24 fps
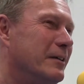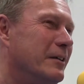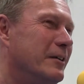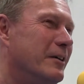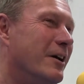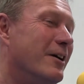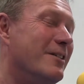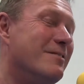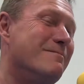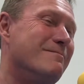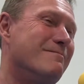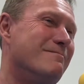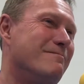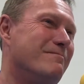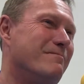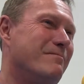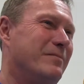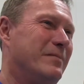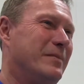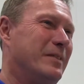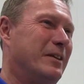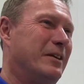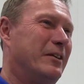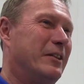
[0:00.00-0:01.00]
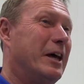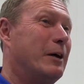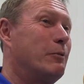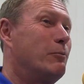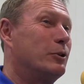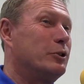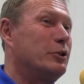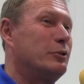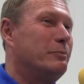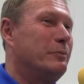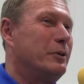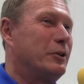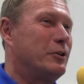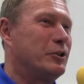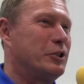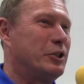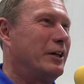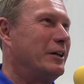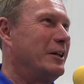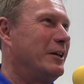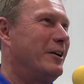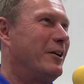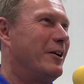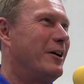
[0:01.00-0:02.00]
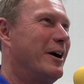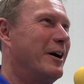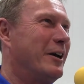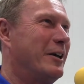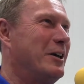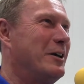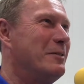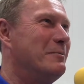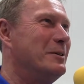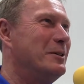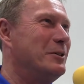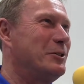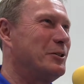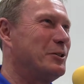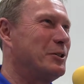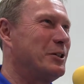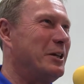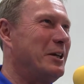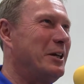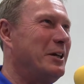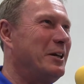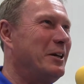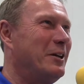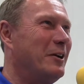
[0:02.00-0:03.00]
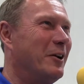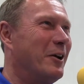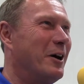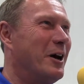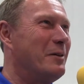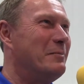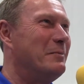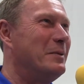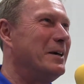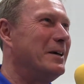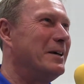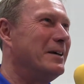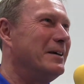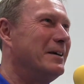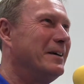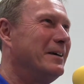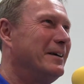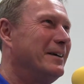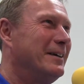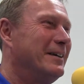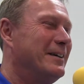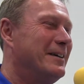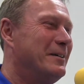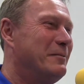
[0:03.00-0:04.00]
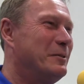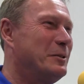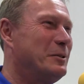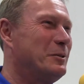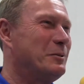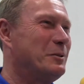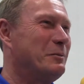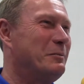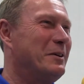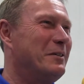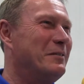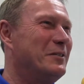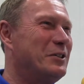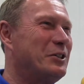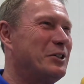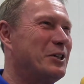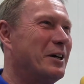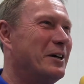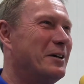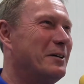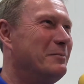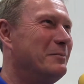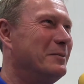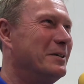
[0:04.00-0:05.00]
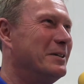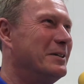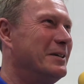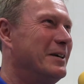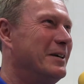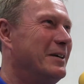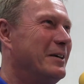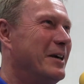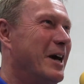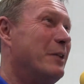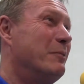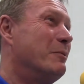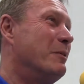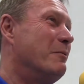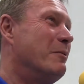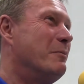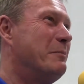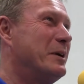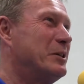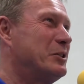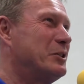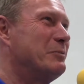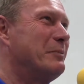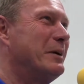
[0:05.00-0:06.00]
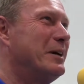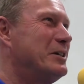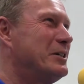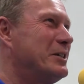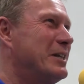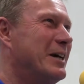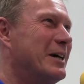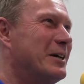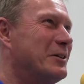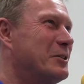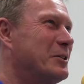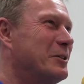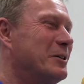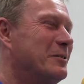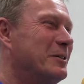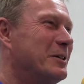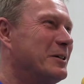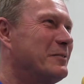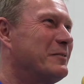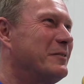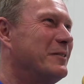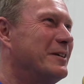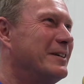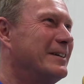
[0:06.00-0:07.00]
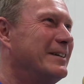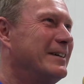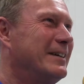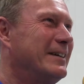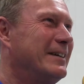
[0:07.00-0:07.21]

And that wasn't because I didn't like him, it was just that he didn't like me, which was a bit of a shame. But anyway, we're best of mates now, so that's fine.